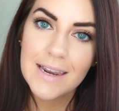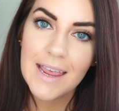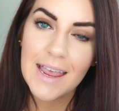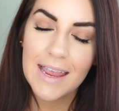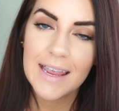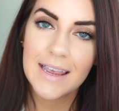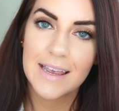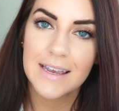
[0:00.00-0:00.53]

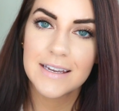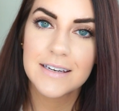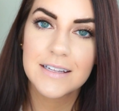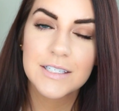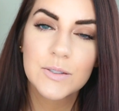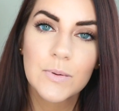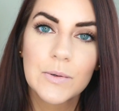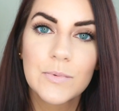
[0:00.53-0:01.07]
and
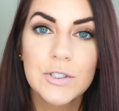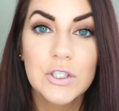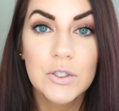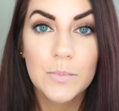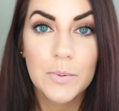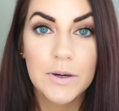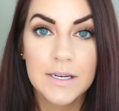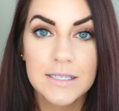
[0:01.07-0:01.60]
this one was
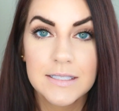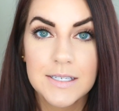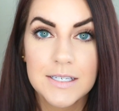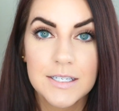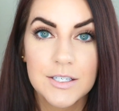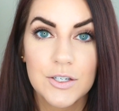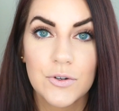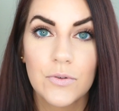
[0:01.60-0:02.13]
super easy
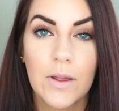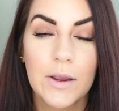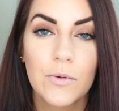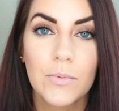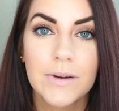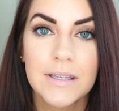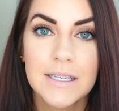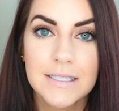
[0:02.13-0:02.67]
to do, like
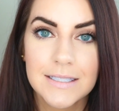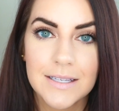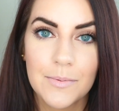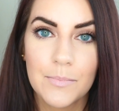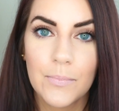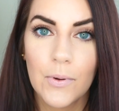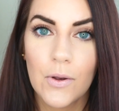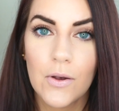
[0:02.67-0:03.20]
really
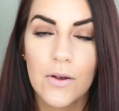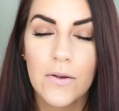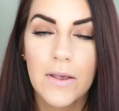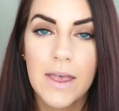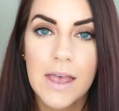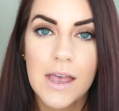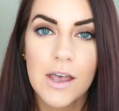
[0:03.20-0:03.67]
simple.